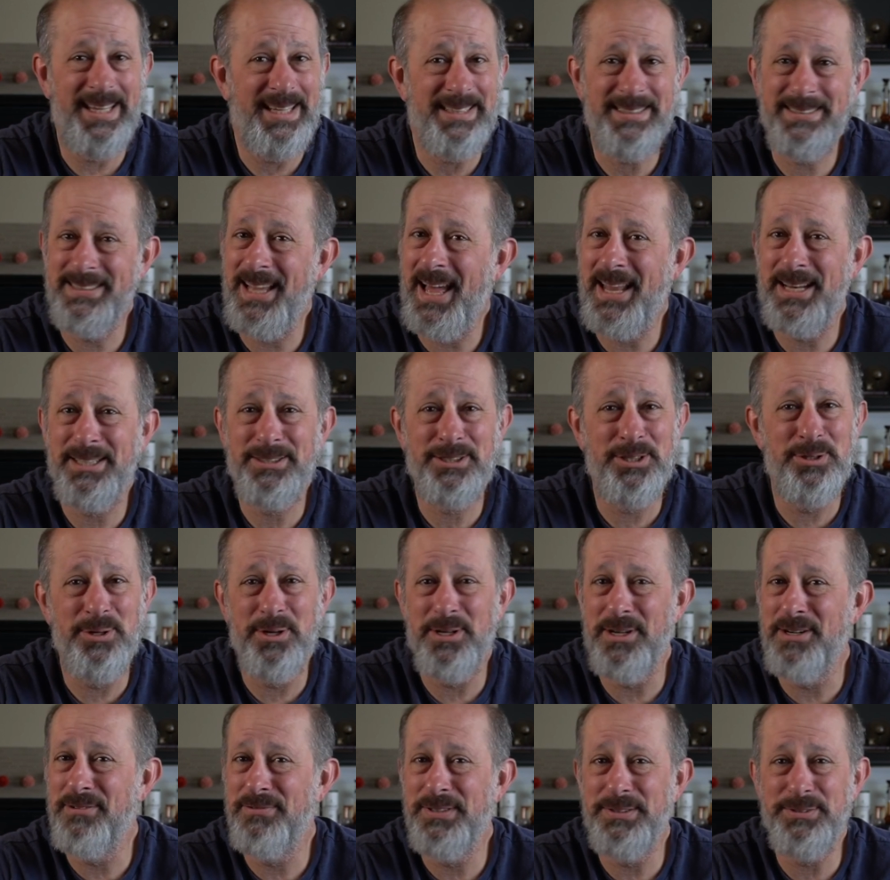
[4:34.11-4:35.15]
It's not a
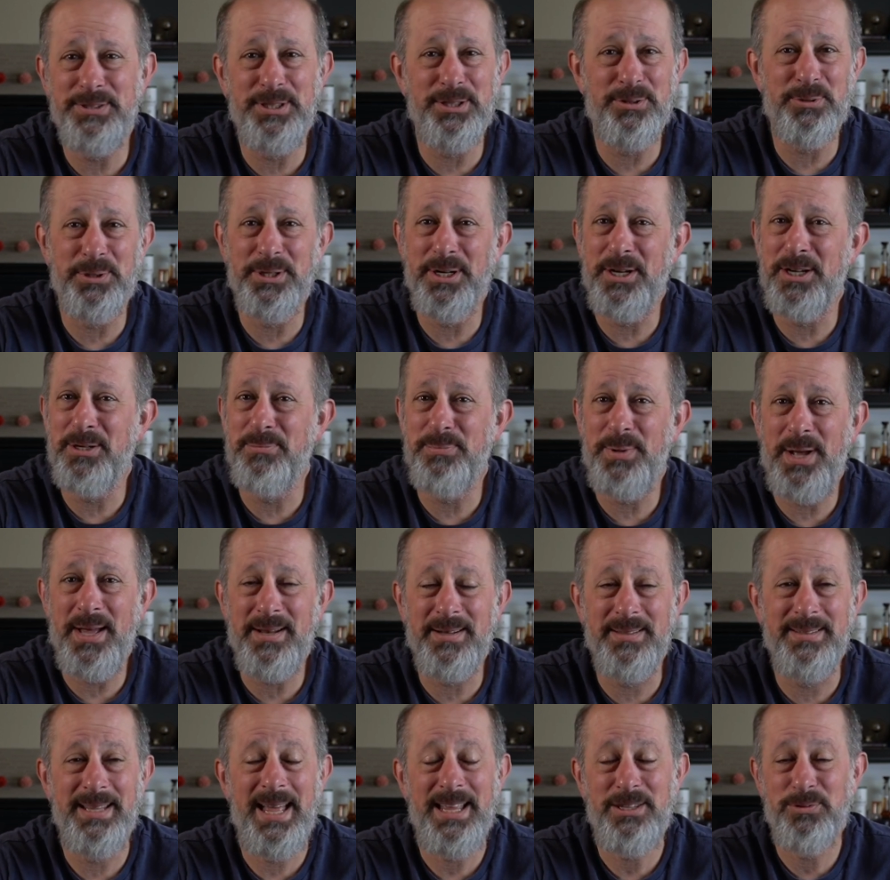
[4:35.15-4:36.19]
$250 or $300
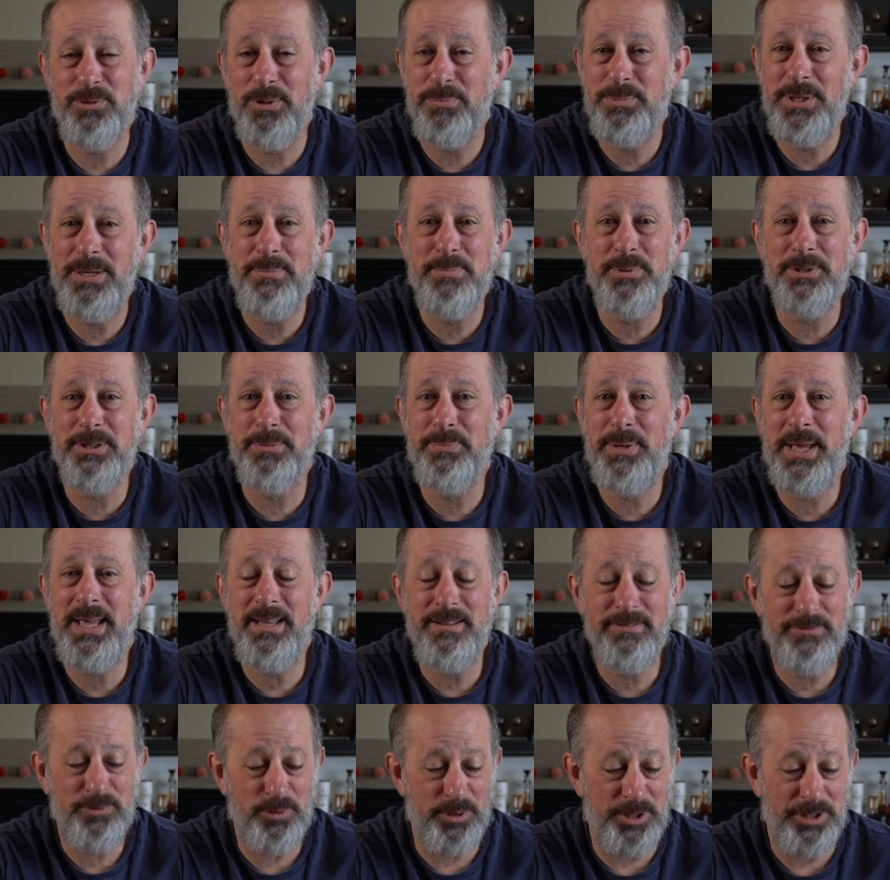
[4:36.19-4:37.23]
bottle, and that's what people are
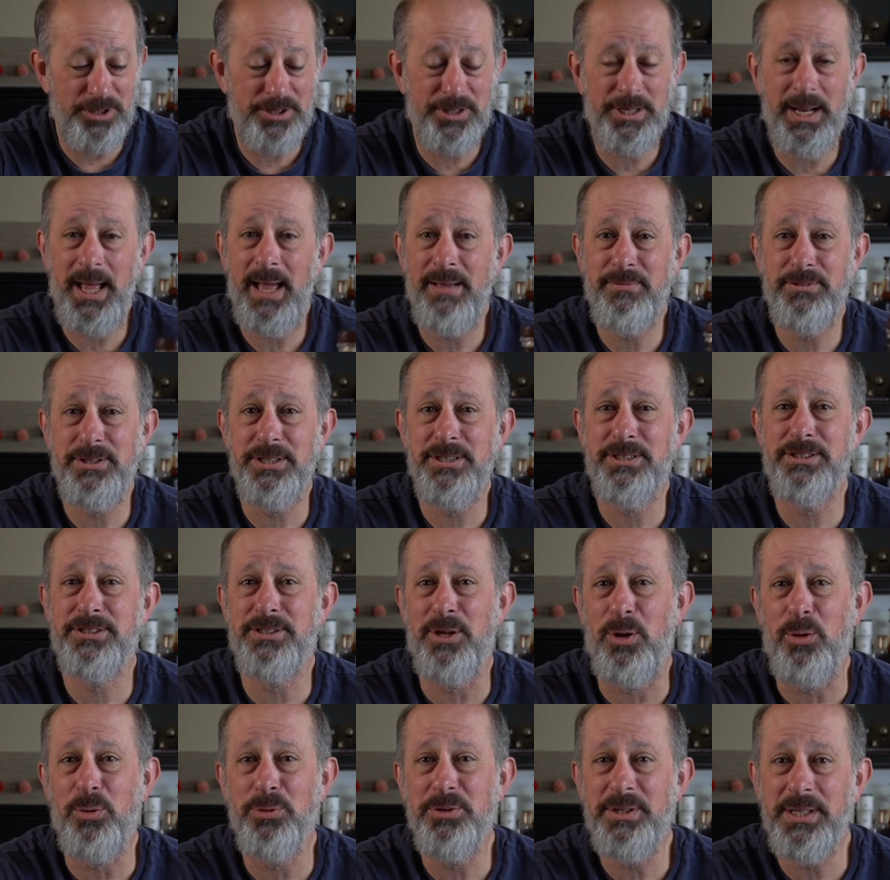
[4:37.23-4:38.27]
paying for it. Should I have just
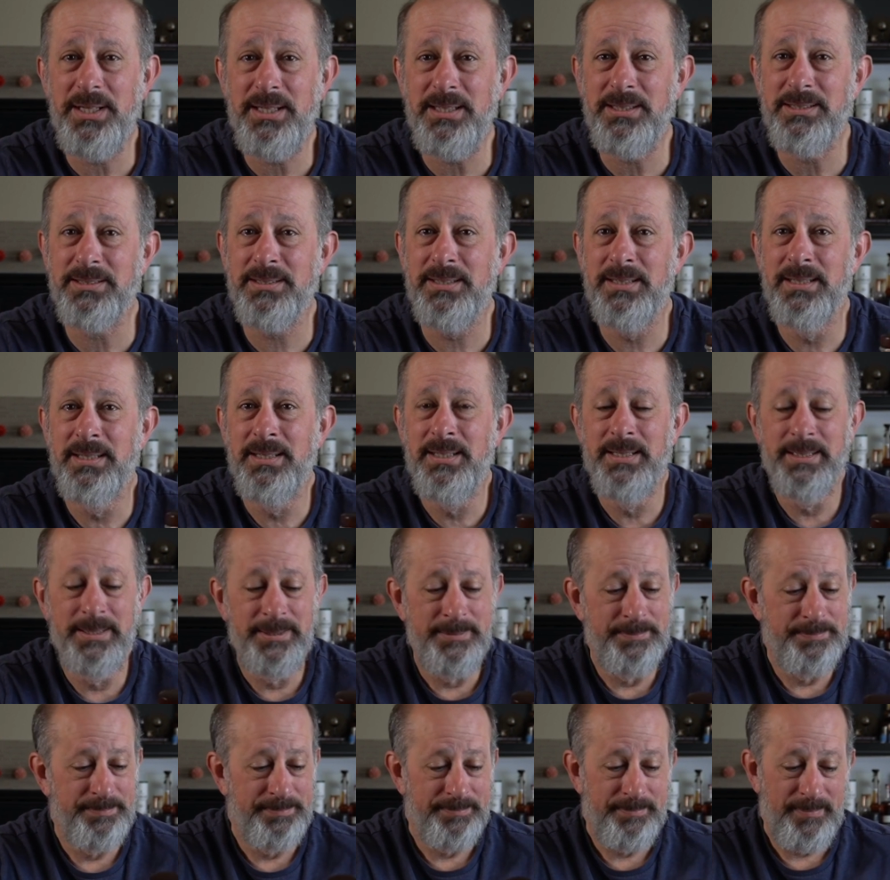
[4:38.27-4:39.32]
sold this?
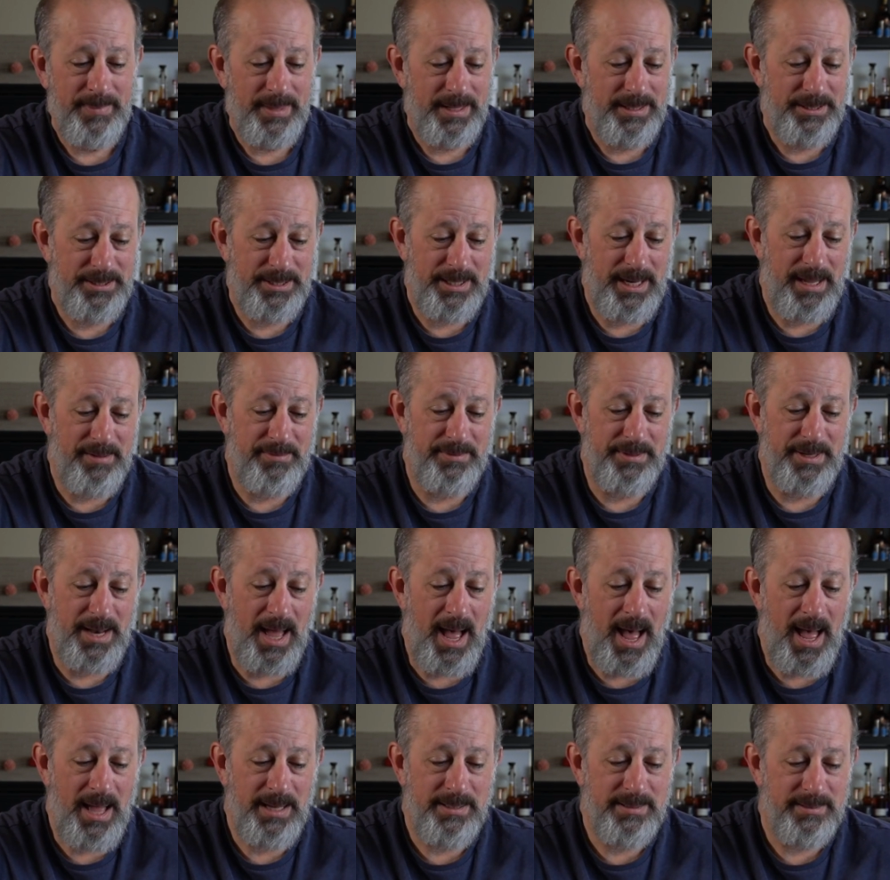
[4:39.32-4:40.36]
Should I have
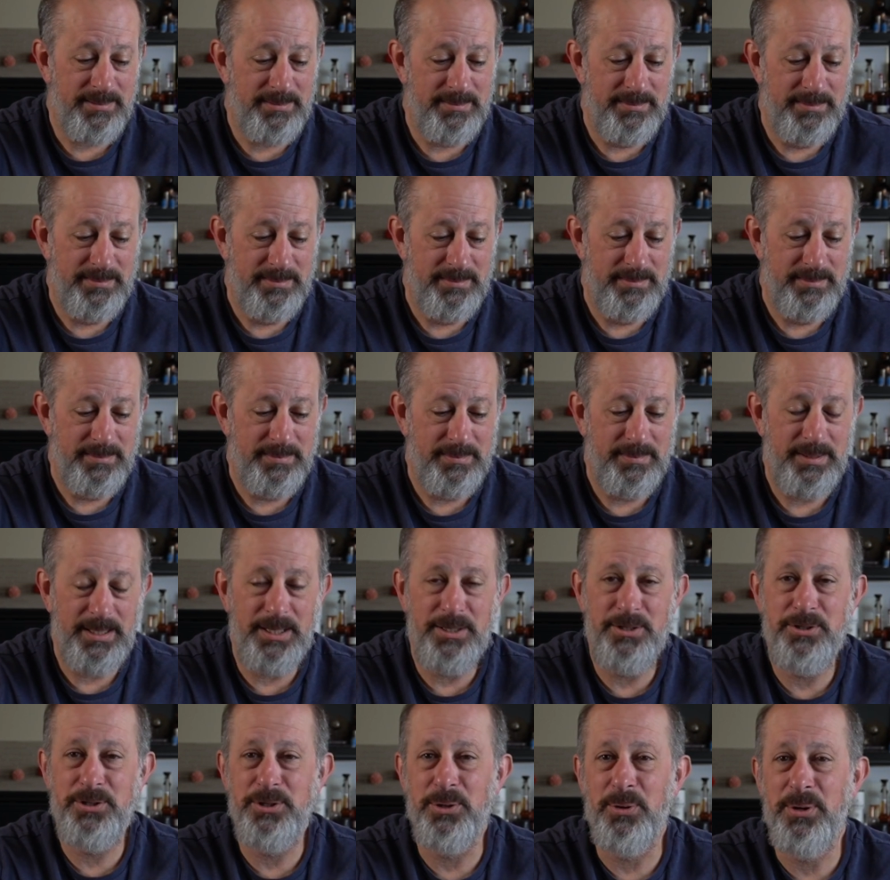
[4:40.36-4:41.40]
not
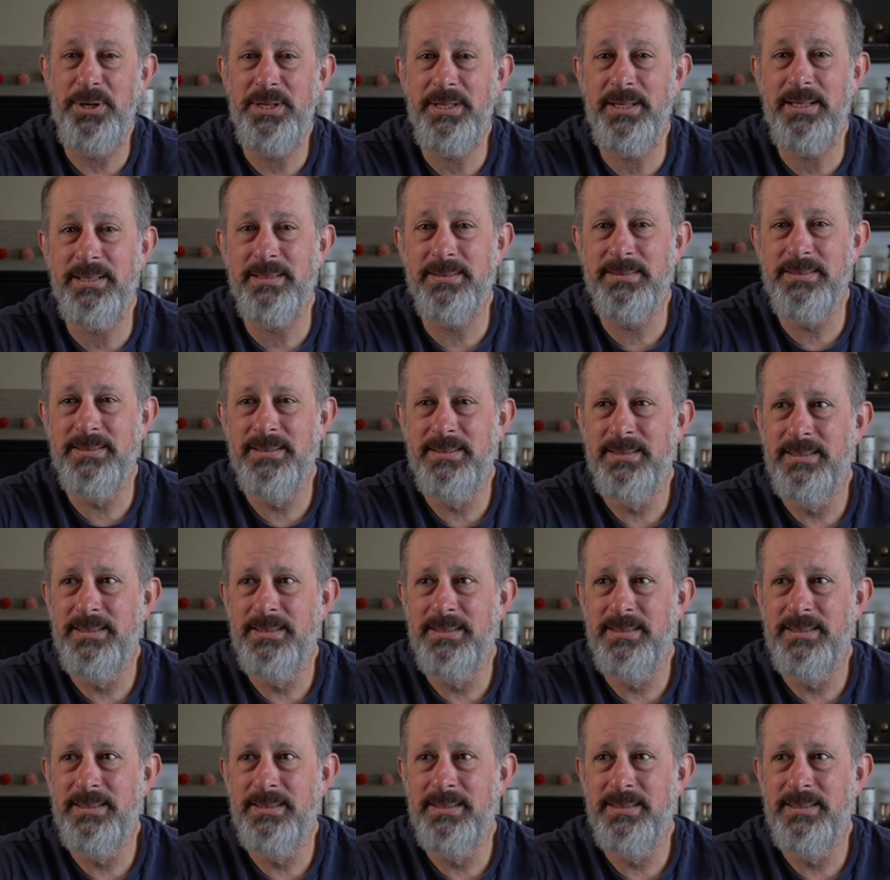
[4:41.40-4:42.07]
enjoyed it?